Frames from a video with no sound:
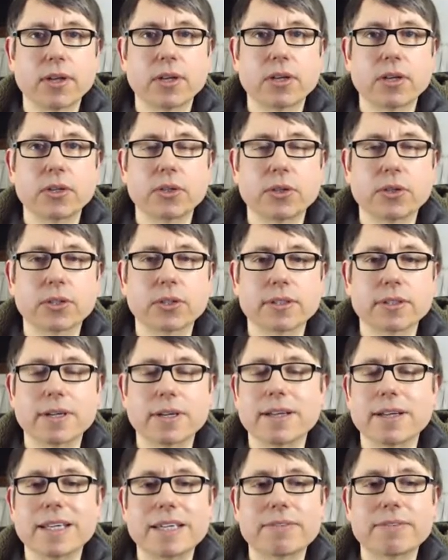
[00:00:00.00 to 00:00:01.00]
you can
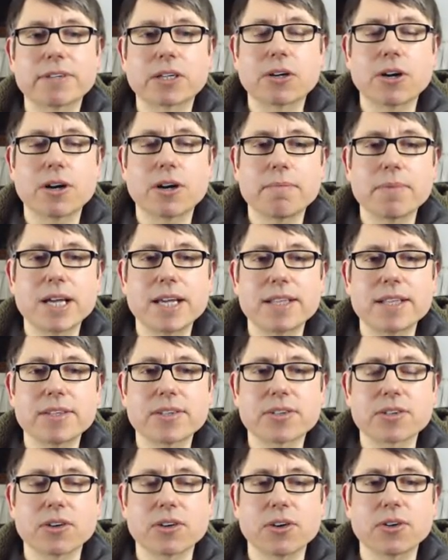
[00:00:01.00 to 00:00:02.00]
leave a comment
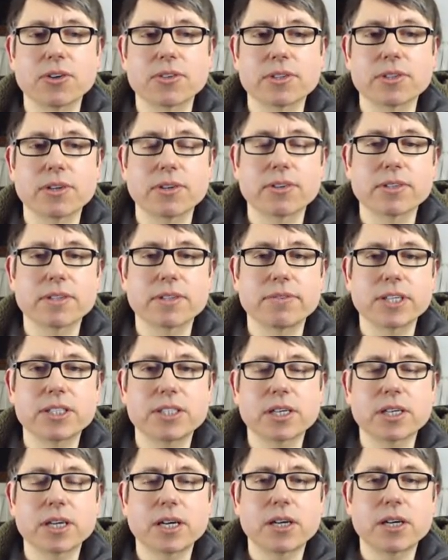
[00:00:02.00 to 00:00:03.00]
on the
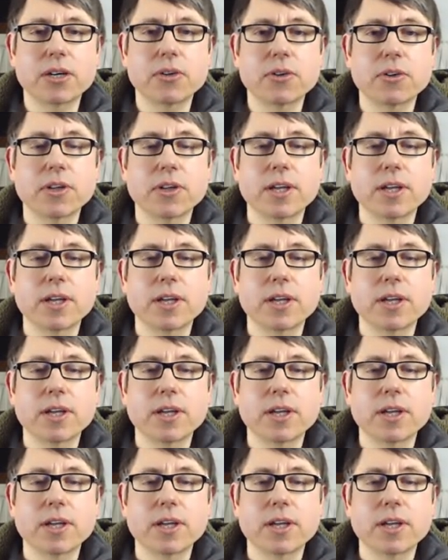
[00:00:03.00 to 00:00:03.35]
video,